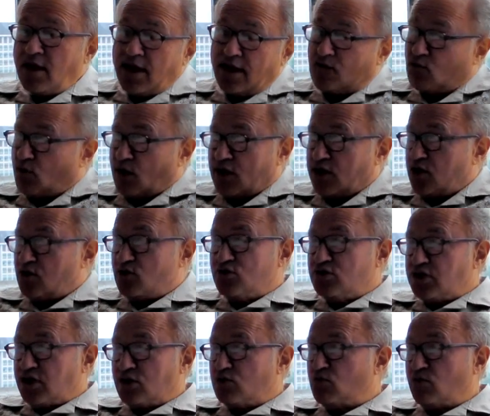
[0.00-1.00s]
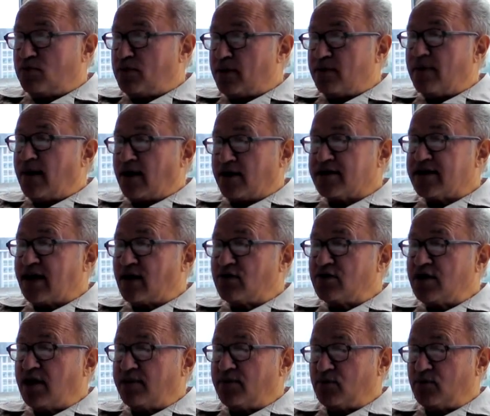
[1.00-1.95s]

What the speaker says: And whether you did would be a market outcome.